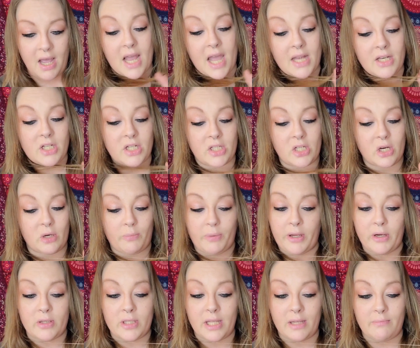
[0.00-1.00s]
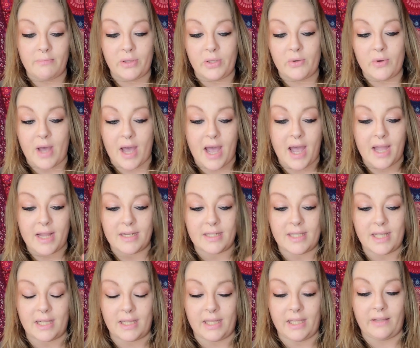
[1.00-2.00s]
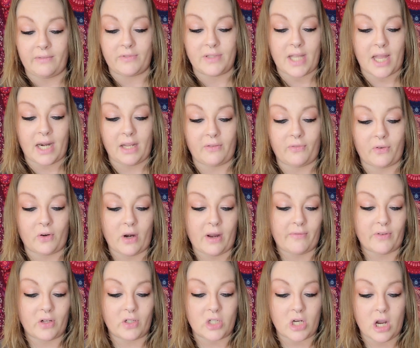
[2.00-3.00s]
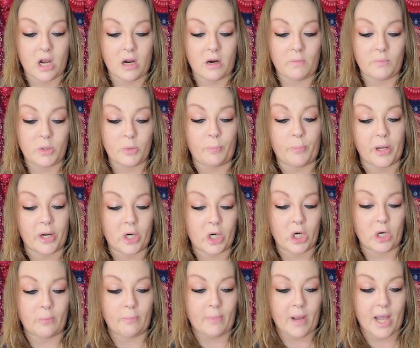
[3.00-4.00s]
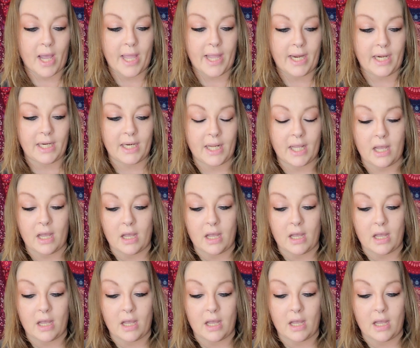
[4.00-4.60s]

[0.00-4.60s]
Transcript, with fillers: It's not just her piercing blue eyes that leave Teddy forever charmed, but her mind.